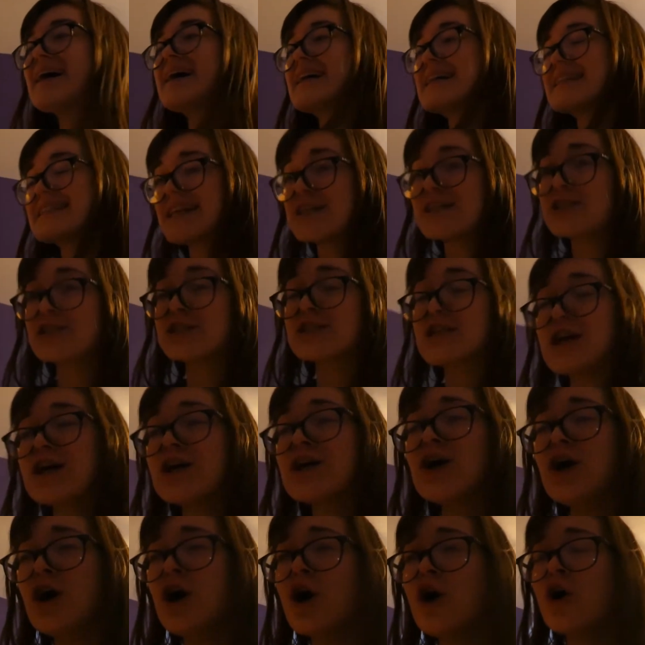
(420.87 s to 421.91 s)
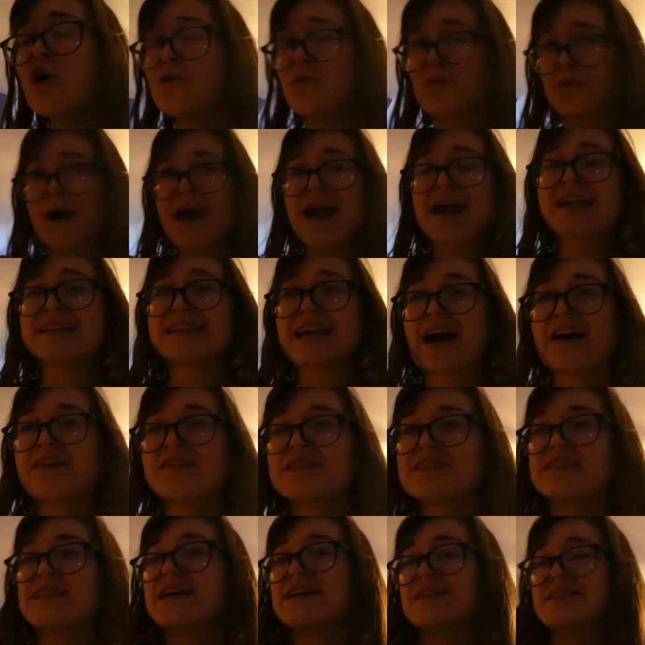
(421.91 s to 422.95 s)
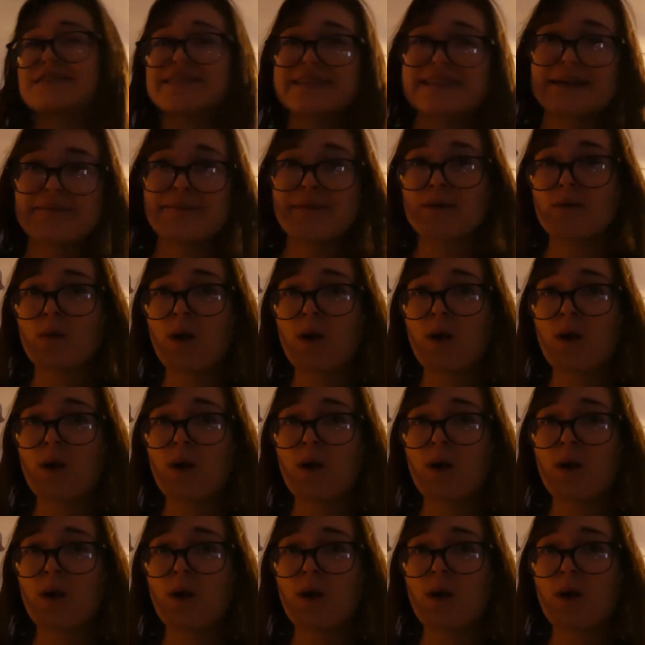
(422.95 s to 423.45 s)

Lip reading: because I just ran down the stairs to get my